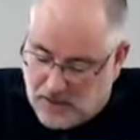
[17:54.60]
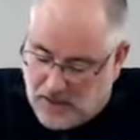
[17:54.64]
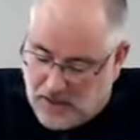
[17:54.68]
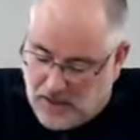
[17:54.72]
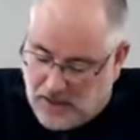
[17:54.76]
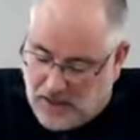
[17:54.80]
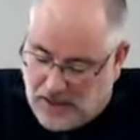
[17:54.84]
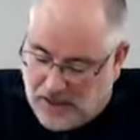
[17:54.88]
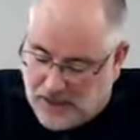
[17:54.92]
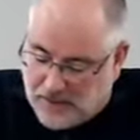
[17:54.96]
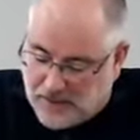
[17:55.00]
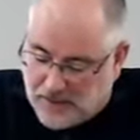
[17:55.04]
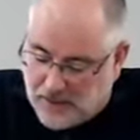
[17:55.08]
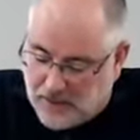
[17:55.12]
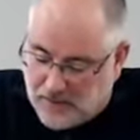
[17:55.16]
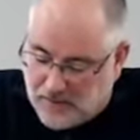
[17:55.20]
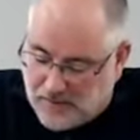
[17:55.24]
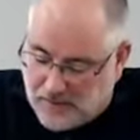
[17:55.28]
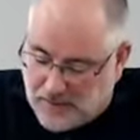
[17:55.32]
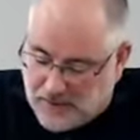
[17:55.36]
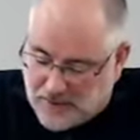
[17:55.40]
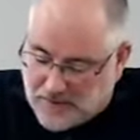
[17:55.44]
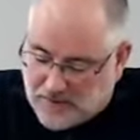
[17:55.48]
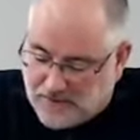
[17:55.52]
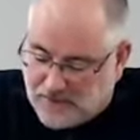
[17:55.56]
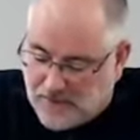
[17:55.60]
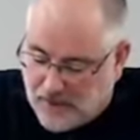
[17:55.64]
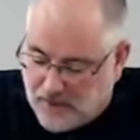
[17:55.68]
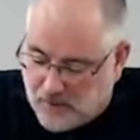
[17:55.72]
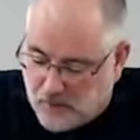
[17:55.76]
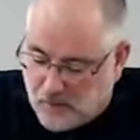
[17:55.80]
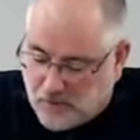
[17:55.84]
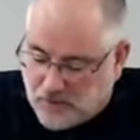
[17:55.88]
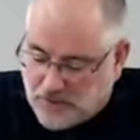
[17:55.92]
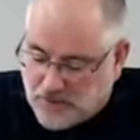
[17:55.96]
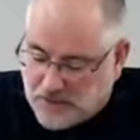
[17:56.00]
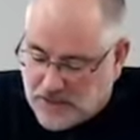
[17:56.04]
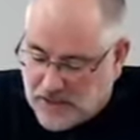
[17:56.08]
And this fed,
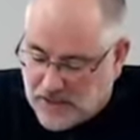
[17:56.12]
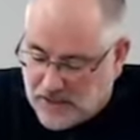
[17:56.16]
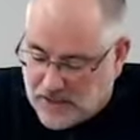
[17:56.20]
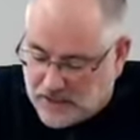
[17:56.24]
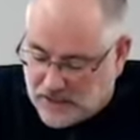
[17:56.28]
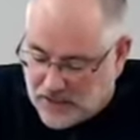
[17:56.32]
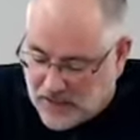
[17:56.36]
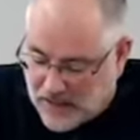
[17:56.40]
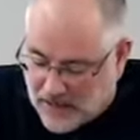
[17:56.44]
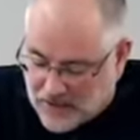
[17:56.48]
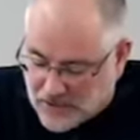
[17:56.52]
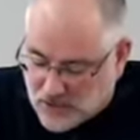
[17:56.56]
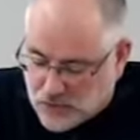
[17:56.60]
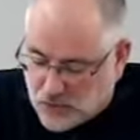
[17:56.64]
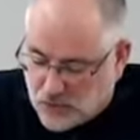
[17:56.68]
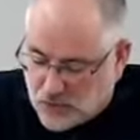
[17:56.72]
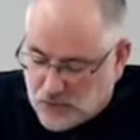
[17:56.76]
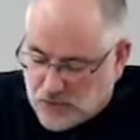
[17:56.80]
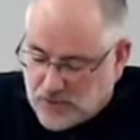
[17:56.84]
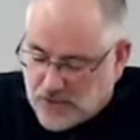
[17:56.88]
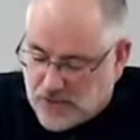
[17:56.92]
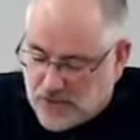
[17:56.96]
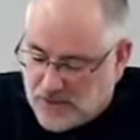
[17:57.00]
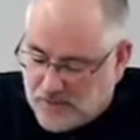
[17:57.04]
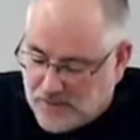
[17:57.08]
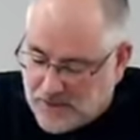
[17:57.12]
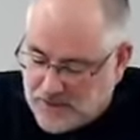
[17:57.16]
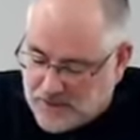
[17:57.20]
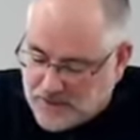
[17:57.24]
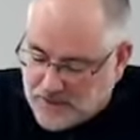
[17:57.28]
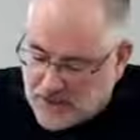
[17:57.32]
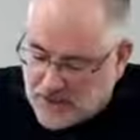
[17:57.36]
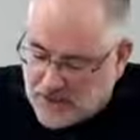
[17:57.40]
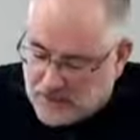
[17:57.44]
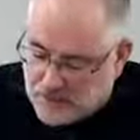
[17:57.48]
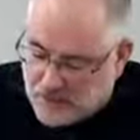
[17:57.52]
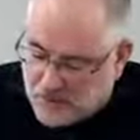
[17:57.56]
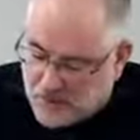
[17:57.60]
once again, national sentiments
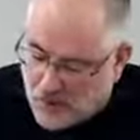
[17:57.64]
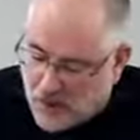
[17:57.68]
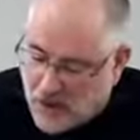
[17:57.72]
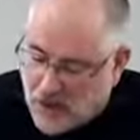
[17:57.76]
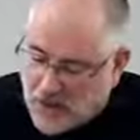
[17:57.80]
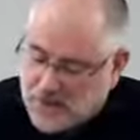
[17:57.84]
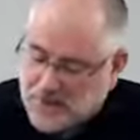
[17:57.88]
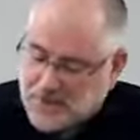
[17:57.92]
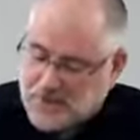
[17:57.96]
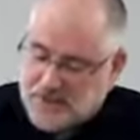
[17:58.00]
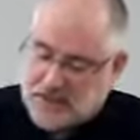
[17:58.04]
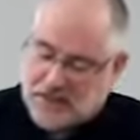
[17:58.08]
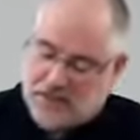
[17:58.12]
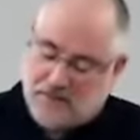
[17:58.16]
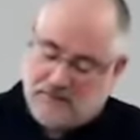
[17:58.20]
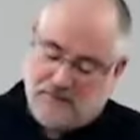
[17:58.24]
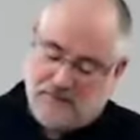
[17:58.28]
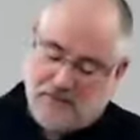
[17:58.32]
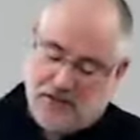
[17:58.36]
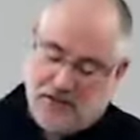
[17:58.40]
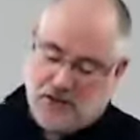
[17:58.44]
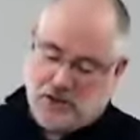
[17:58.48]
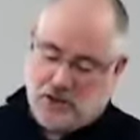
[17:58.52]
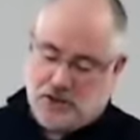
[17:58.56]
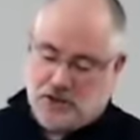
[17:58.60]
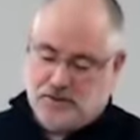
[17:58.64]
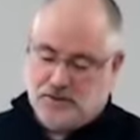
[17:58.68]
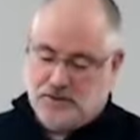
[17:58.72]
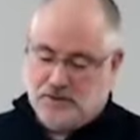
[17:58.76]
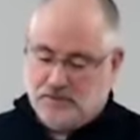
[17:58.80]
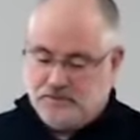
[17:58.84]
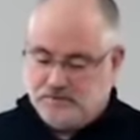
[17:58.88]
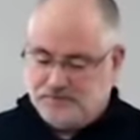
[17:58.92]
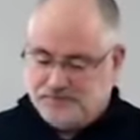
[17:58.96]
and Protestant convictions.